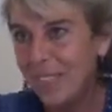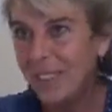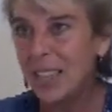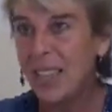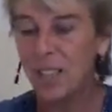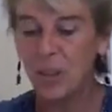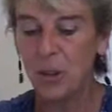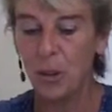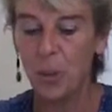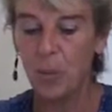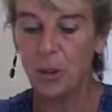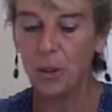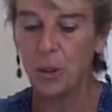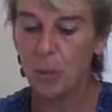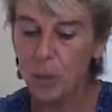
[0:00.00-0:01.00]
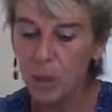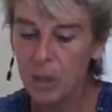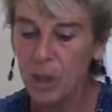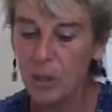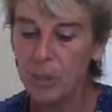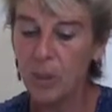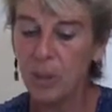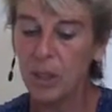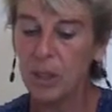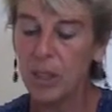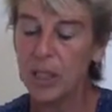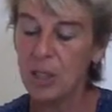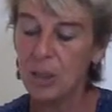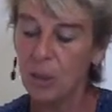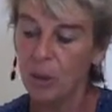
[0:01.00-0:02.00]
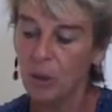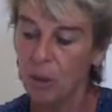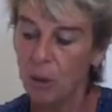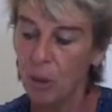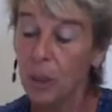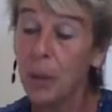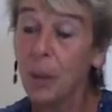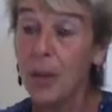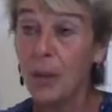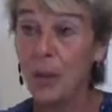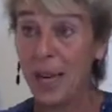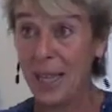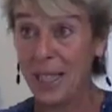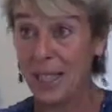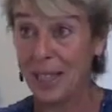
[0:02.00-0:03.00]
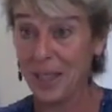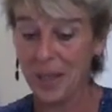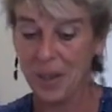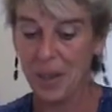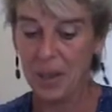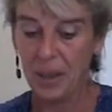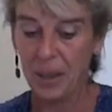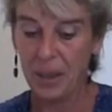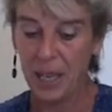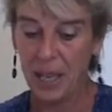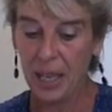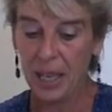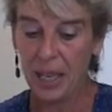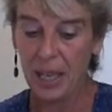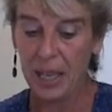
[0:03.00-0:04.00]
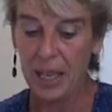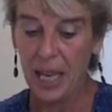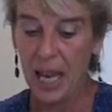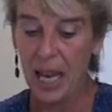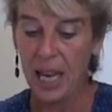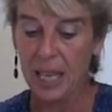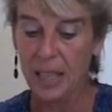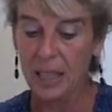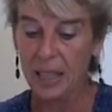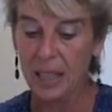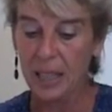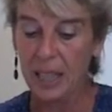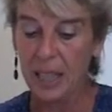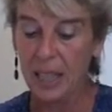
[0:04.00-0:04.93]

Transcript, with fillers: That's normal. The most important is knowing where you're heading. Eh? And